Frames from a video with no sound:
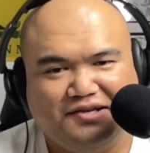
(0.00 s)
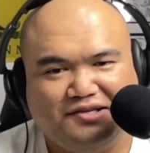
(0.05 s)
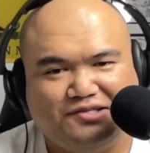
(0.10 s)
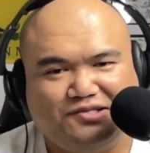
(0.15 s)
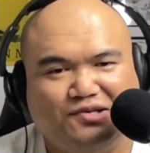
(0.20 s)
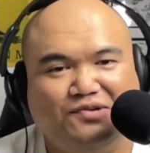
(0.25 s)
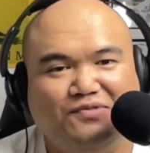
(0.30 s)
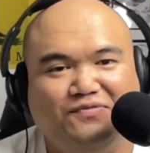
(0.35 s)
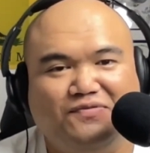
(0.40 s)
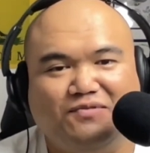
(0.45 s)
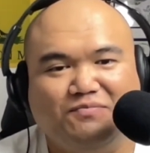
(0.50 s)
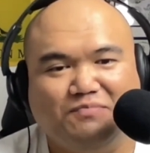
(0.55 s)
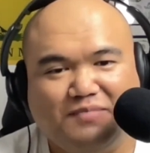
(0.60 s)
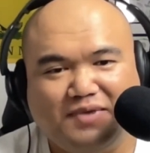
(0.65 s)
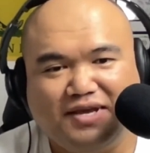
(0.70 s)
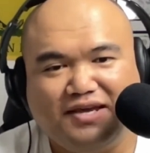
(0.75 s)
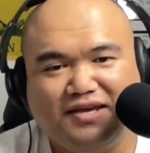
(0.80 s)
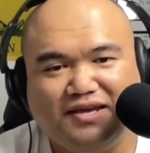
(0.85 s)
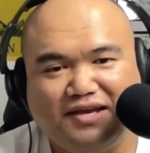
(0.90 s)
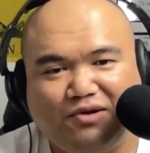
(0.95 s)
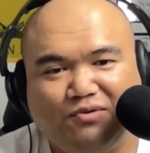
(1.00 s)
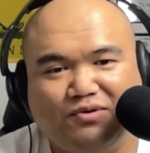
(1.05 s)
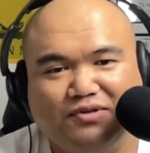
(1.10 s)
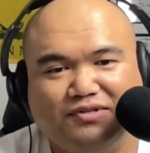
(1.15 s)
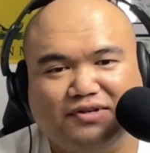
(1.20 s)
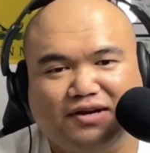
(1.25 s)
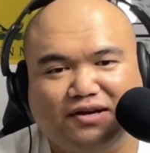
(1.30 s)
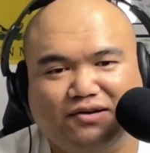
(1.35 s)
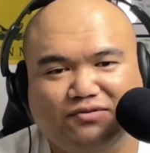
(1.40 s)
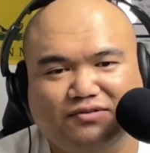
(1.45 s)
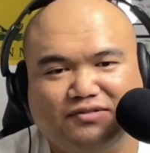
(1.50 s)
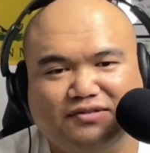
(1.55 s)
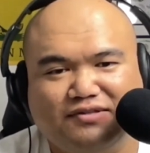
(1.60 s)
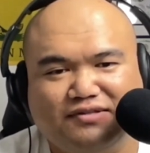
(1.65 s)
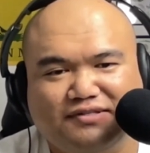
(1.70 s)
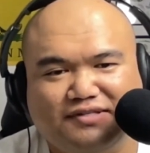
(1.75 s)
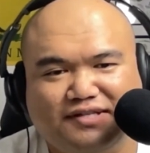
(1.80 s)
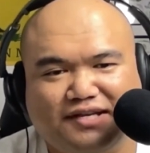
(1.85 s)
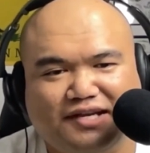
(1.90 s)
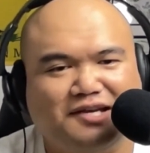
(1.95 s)
So for me, I was
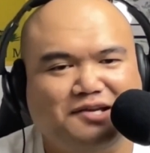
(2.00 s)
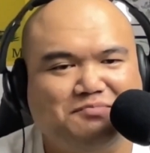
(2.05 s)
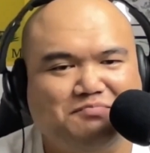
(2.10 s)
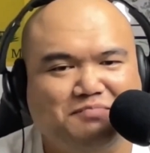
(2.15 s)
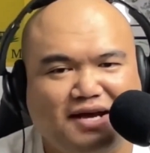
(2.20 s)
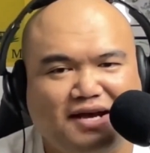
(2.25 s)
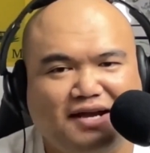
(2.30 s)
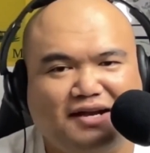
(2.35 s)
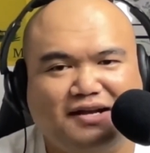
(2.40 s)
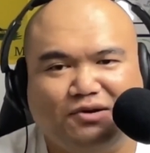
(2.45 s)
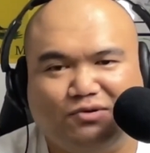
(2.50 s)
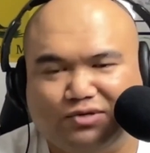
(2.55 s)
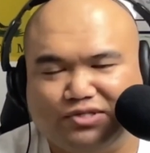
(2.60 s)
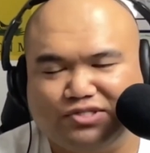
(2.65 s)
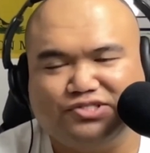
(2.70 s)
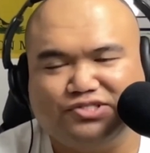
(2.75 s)
taken back. I was